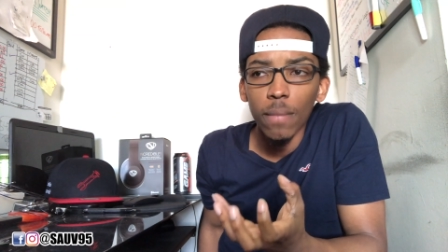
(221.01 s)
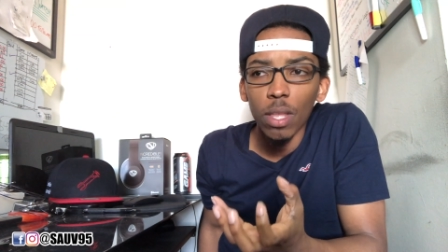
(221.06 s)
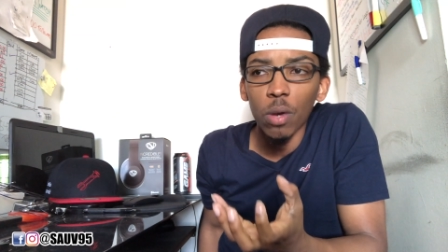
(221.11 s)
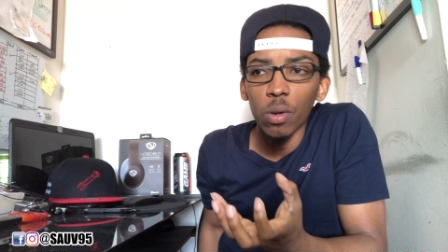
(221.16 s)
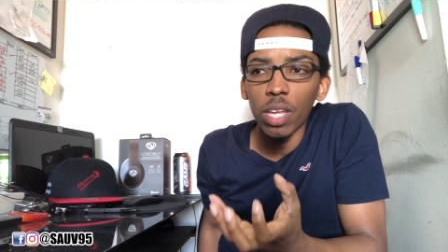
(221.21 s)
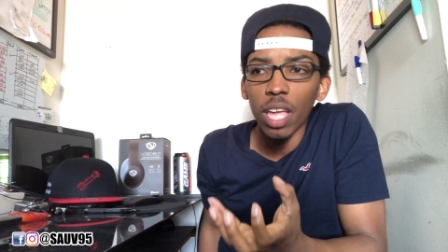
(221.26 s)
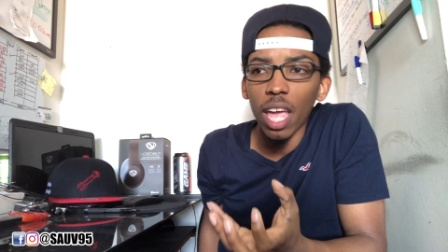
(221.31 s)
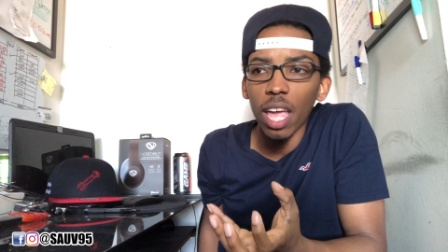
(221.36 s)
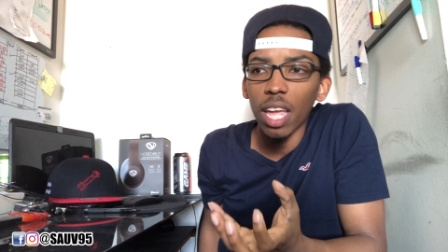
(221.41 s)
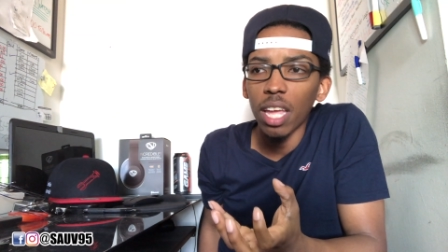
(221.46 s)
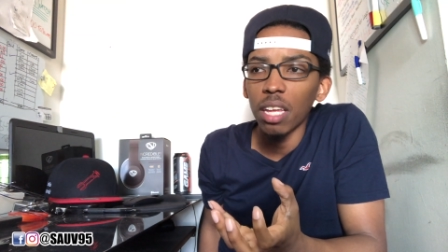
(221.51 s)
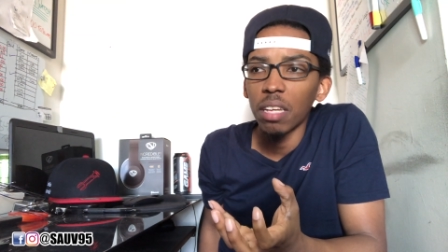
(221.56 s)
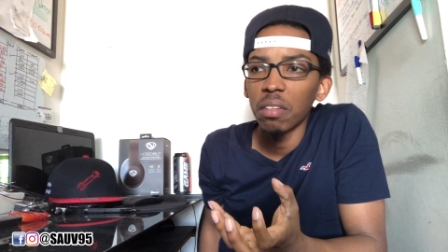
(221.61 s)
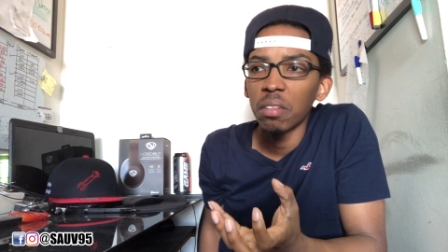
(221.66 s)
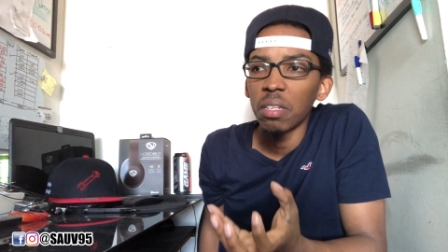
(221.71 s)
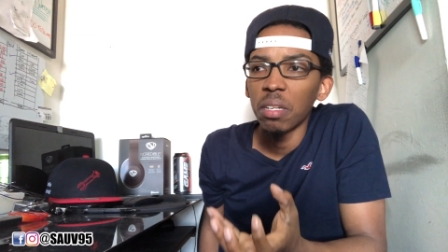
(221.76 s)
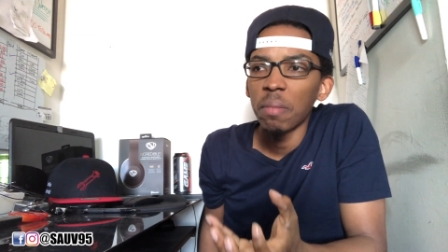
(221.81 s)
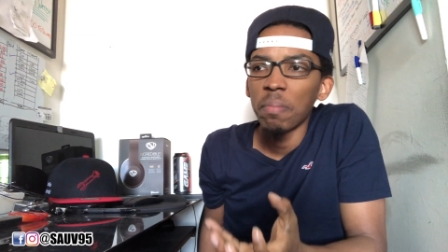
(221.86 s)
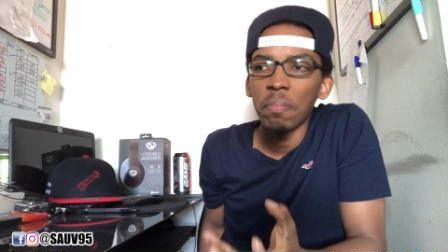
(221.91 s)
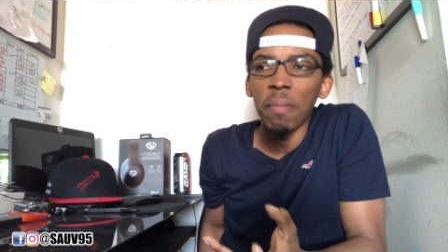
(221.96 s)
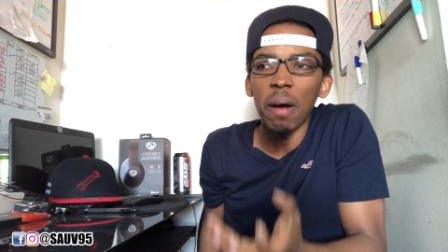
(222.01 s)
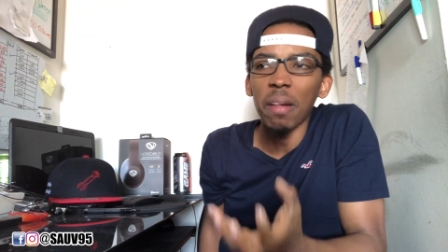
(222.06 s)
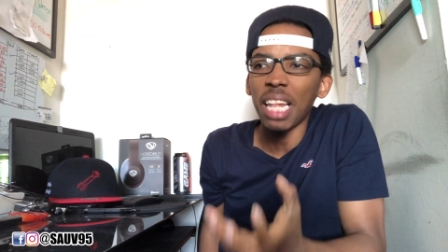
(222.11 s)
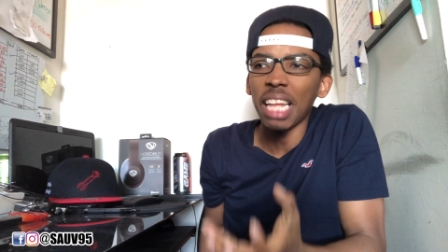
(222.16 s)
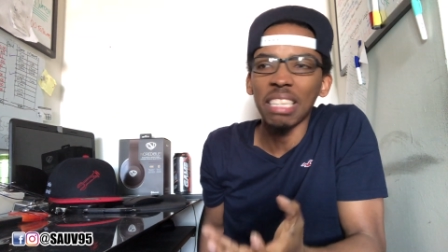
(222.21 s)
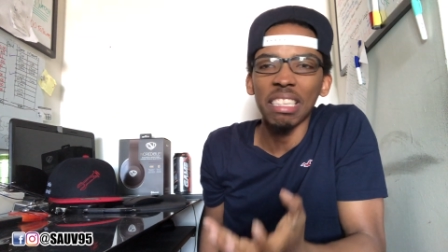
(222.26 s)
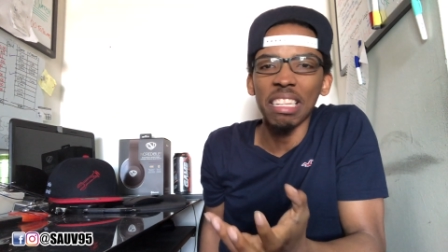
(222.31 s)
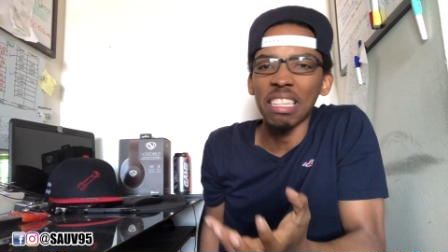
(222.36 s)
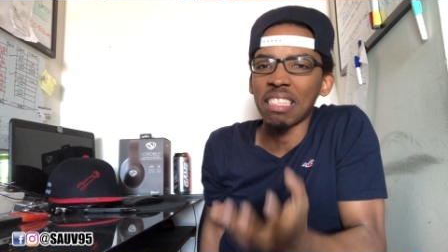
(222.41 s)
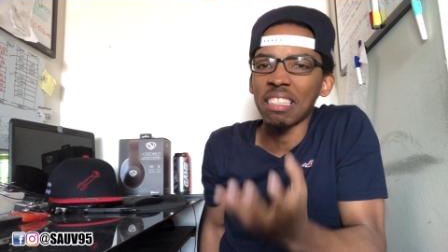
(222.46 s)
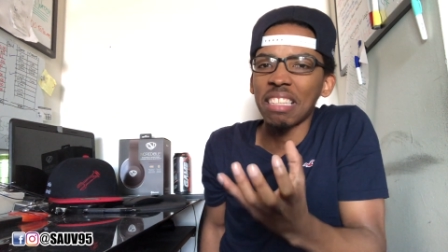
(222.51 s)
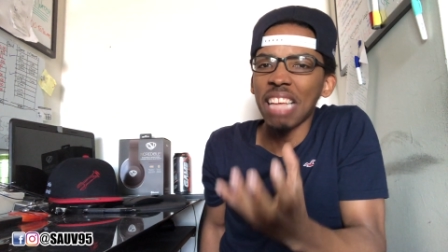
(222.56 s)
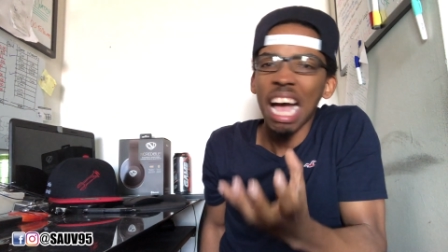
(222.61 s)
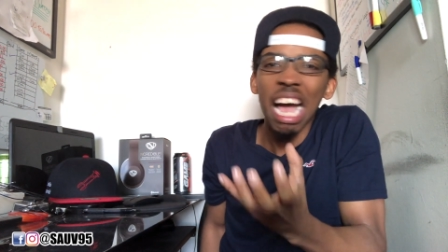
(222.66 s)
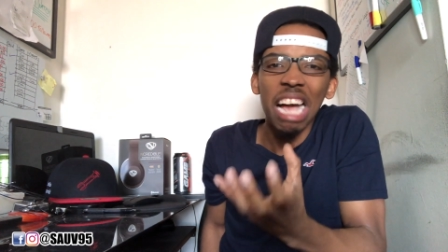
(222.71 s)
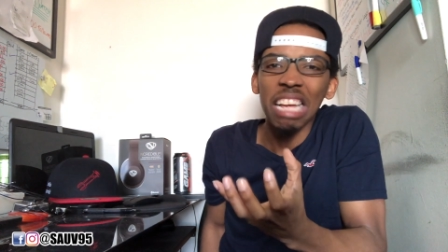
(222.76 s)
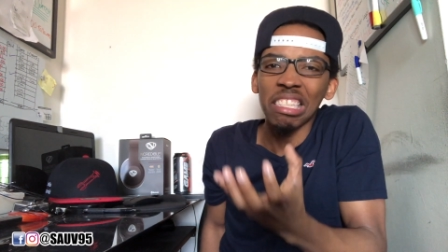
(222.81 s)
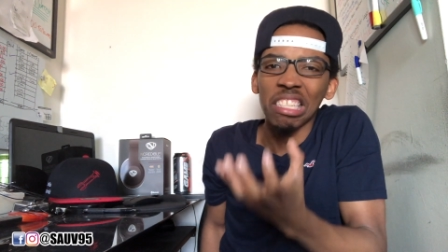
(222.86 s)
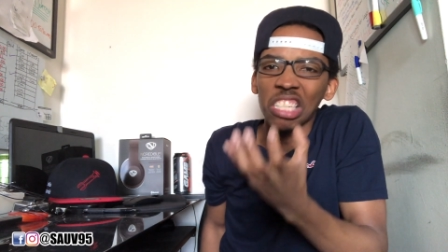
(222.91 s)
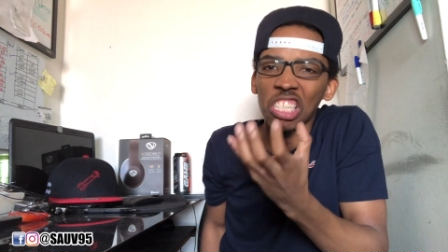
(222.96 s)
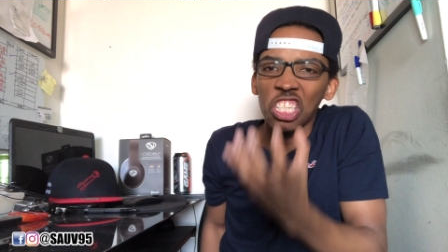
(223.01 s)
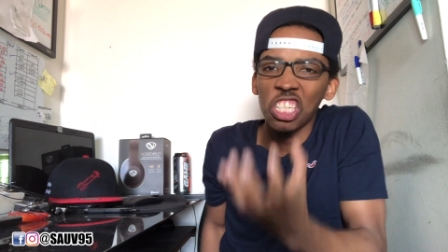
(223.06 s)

okay, about like the size of